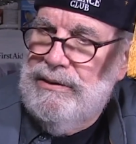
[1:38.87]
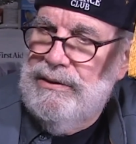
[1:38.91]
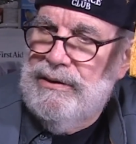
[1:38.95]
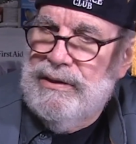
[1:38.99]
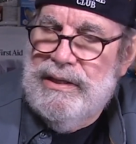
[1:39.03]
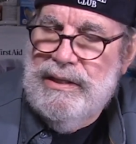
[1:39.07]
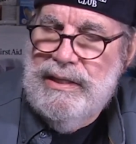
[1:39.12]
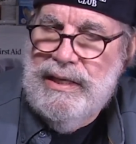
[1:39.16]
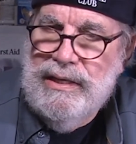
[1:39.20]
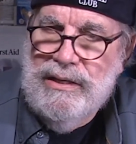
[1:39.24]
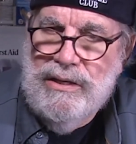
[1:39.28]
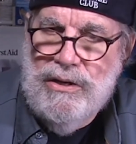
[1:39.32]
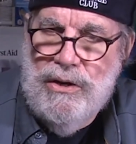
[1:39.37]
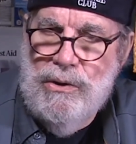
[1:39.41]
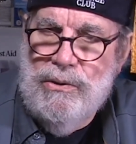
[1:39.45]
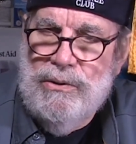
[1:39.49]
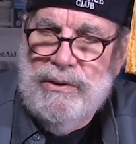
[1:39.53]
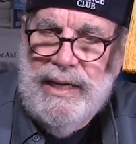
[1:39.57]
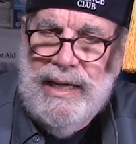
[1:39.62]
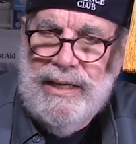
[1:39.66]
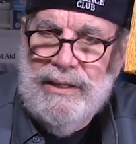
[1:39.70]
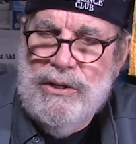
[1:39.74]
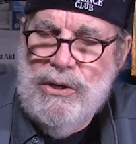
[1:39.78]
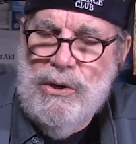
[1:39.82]
cooking. They
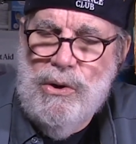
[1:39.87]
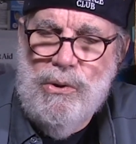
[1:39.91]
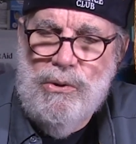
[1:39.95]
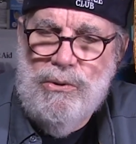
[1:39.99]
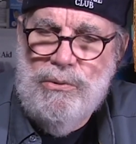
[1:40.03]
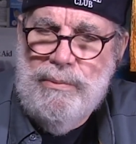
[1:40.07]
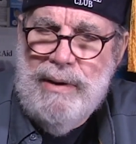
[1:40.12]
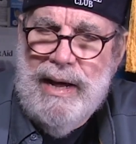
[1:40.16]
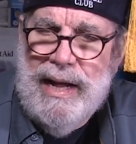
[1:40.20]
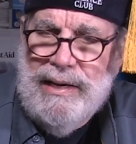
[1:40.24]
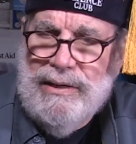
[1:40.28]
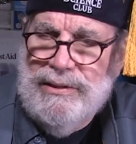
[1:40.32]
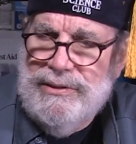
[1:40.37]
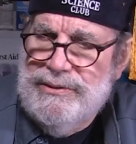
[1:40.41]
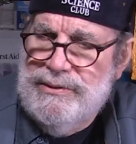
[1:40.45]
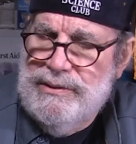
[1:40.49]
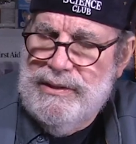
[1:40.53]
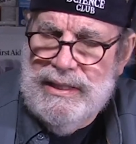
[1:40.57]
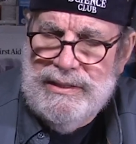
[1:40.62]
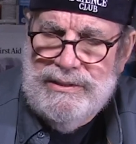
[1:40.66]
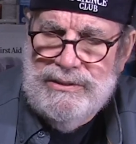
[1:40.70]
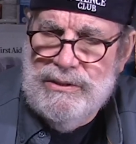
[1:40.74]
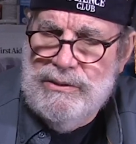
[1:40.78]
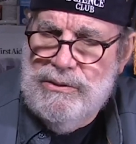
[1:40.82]
coal they had coal miners,
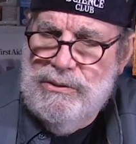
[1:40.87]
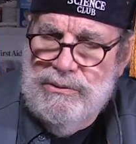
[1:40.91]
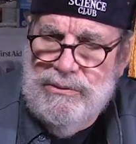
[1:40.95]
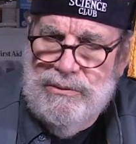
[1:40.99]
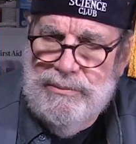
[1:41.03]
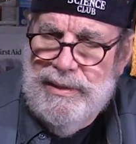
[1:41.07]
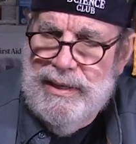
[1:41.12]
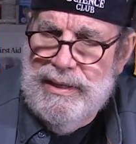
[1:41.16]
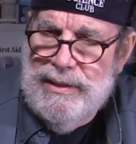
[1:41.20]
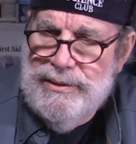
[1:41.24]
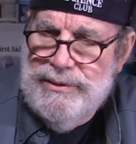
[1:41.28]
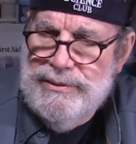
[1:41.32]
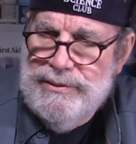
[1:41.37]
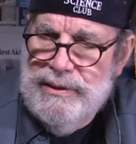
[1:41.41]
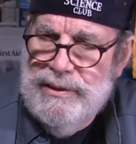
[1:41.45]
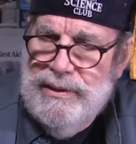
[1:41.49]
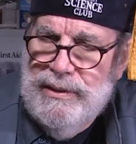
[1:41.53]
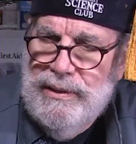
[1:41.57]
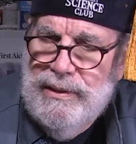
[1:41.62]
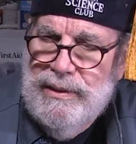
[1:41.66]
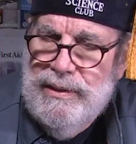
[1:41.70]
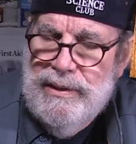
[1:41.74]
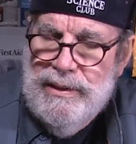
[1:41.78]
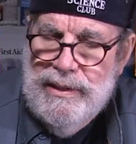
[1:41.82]
lots of coal miners.
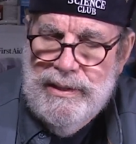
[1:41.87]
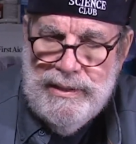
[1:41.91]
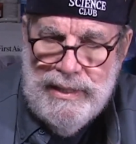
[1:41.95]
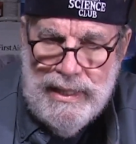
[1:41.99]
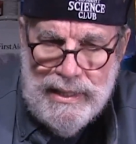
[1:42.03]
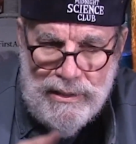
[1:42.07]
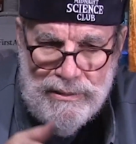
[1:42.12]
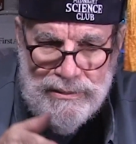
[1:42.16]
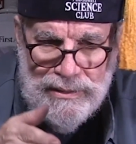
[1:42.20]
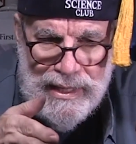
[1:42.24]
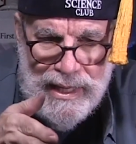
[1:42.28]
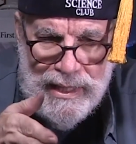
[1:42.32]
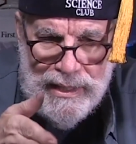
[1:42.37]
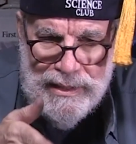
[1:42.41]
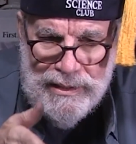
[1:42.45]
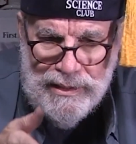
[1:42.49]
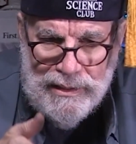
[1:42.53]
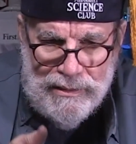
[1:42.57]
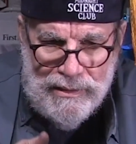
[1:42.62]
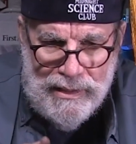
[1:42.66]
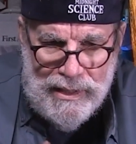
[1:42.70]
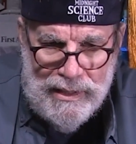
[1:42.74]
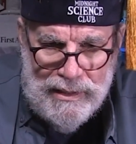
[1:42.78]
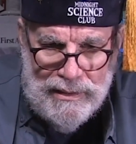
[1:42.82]
Yeah. And they go down in
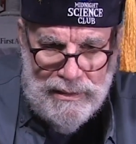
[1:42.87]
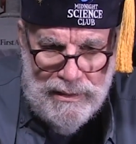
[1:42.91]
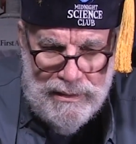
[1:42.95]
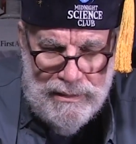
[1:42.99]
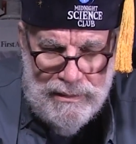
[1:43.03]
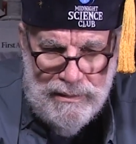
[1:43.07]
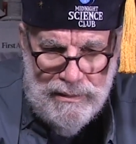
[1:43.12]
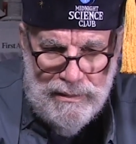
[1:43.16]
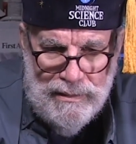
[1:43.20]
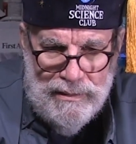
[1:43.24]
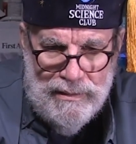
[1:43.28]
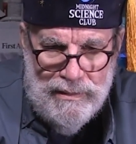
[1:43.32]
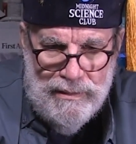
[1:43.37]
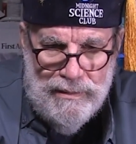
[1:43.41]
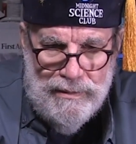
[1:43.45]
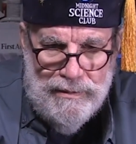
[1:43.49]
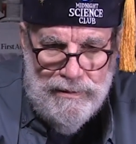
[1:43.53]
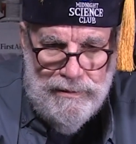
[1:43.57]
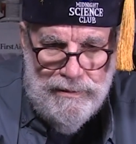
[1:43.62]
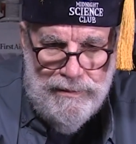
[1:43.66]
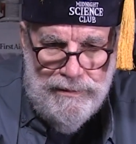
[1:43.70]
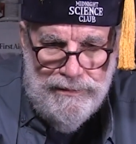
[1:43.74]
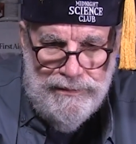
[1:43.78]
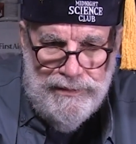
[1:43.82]
the ground,
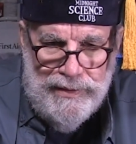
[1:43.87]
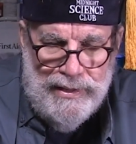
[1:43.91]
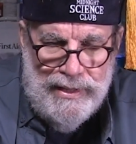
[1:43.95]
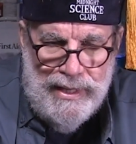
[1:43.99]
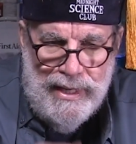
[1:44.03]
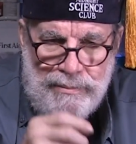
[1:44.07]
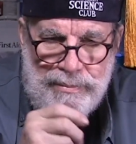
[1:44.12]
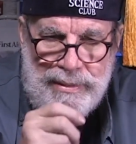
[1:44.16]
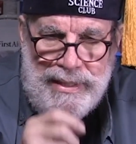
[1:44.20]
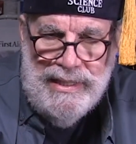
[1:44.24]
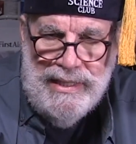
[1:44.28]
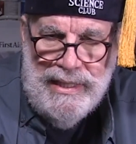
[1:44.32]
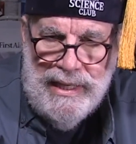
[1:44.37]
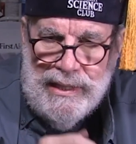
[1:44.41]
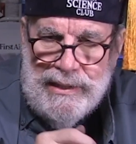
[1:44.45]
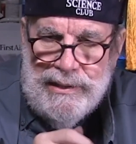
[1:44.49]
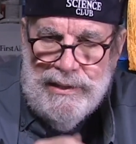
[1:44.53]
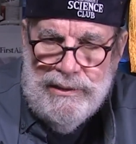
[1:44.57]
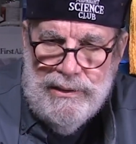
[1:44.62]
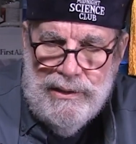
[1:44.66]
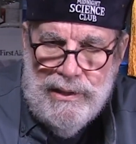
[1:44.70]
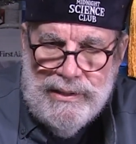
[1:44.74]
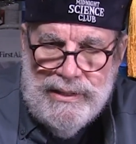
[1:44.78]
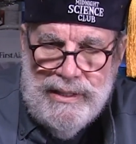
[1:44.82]
and they'd be digging
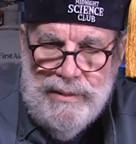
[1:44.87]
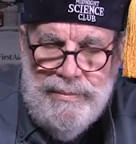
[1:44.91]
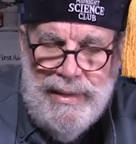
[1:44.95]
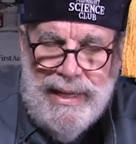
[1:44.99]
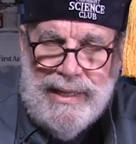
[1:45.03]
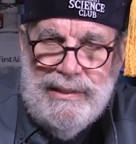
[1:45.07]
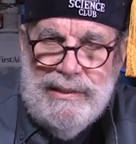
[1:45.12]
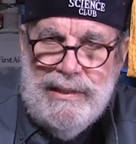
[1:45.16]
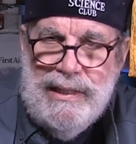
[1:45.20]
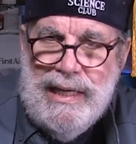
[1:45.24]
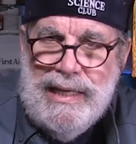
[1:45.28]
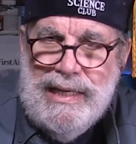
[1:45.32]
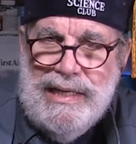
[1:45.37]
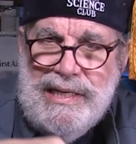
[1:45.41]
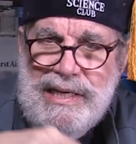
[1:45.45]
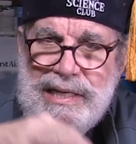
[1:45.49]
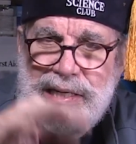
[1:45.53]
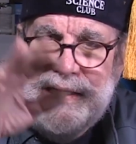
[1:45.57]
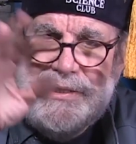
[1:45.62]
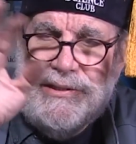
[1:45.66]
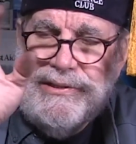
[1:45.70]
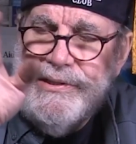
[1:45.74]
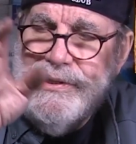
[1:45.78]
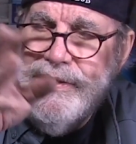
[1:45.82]
along. They make a lot of
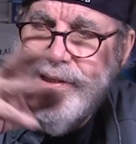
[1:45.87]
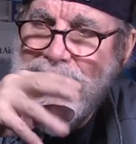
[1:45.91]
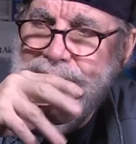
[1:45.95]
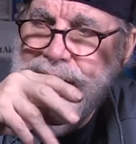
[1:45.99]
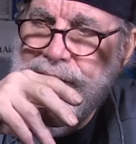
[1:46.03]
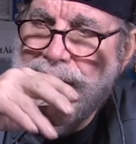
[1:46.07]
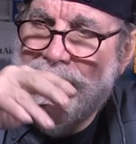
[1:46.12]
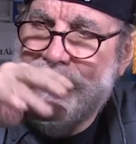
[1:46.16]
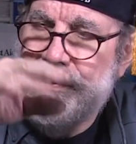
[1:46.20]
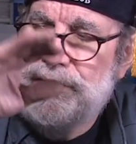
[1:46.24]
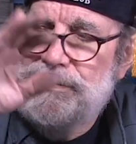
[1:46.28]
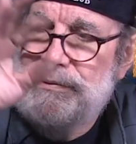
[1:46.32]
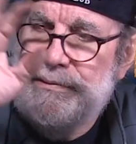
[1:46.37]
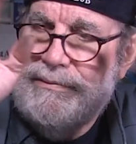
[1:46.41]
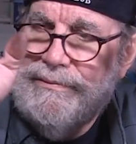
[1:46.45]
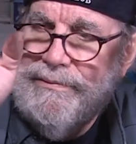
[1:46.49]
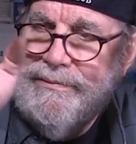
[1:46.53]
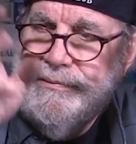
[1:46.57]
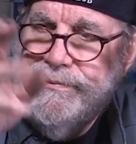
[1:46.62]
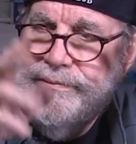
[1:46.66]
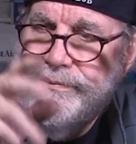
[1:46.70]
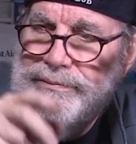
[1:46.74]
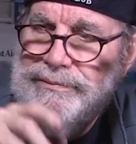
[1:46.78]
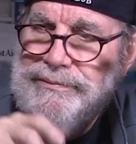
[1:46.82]
dust in the air,
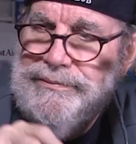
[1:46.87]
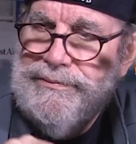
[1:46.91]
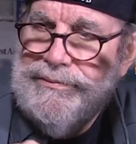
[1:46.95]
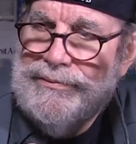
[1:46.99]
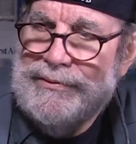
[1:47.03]
hmm.